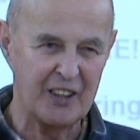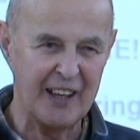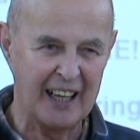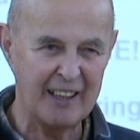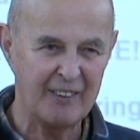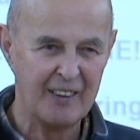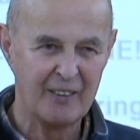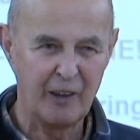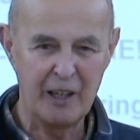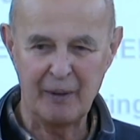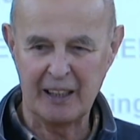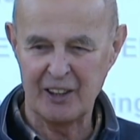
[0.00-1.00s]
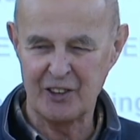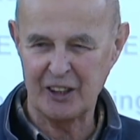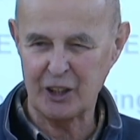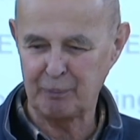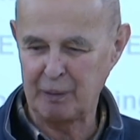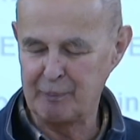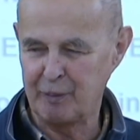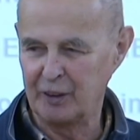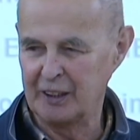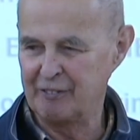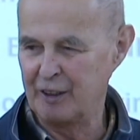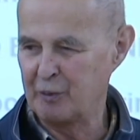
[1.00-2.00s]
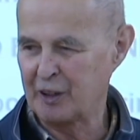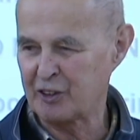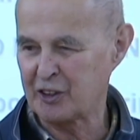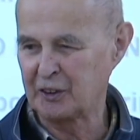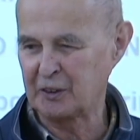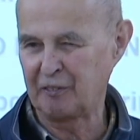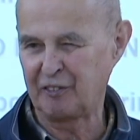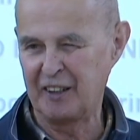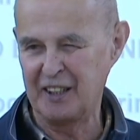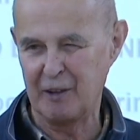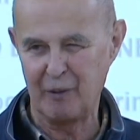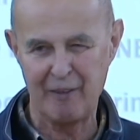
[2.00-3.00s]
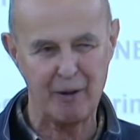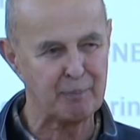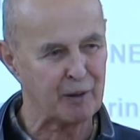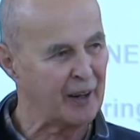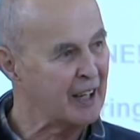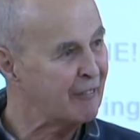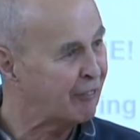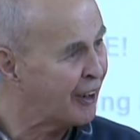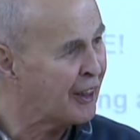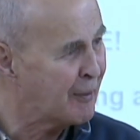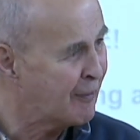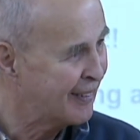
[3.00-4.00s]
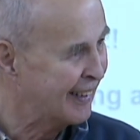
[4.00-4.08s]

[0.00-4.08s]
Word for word: that. here we got six people living with schizophrenia. We're having a parade for them?